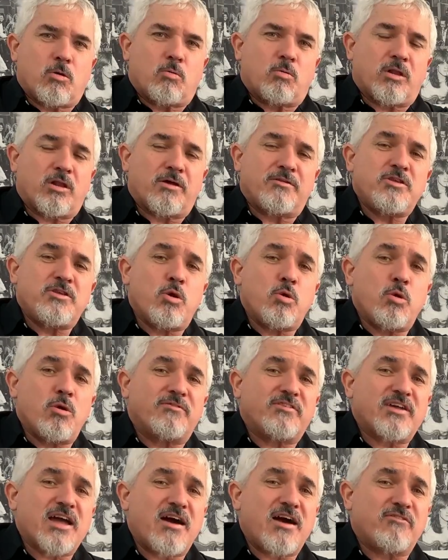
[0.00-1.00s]
Well, I know I've
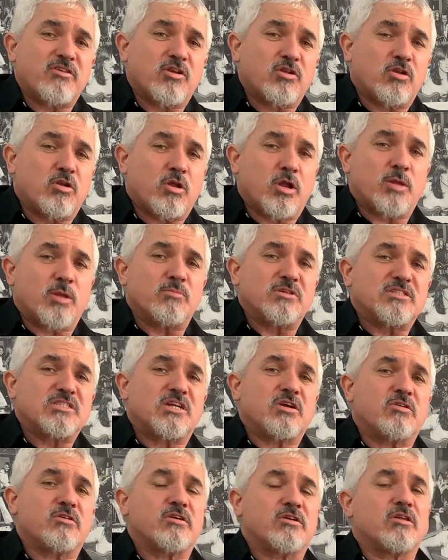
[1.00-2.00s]
covered a lot of
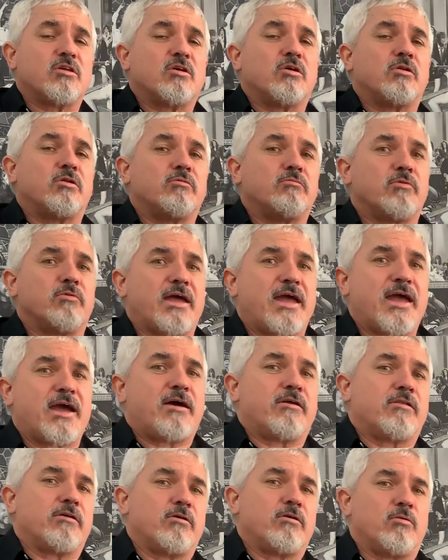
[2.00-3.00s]
material on how
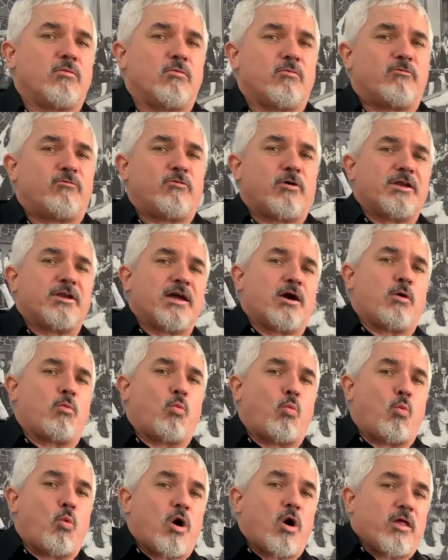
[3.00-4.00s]
to find out
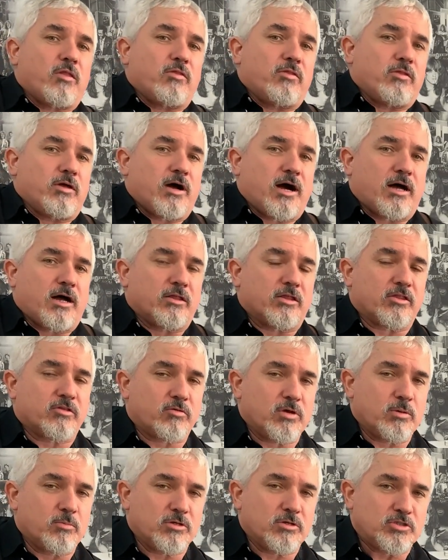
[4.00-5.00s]
what are the three
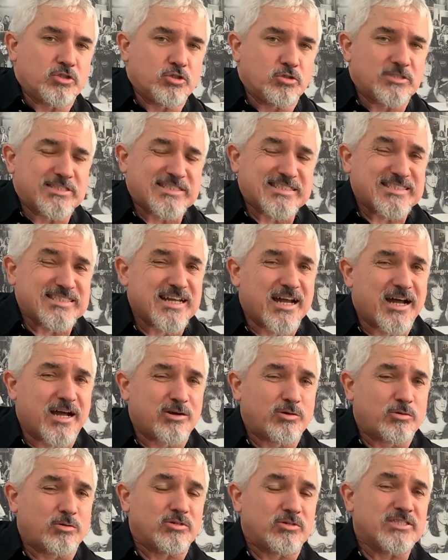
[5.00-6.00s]
most used guitar
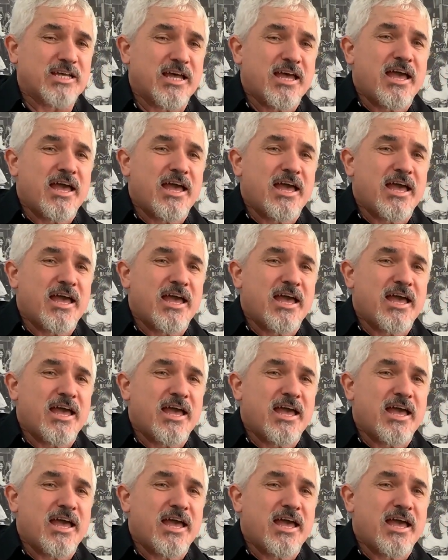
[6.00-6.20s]
chords.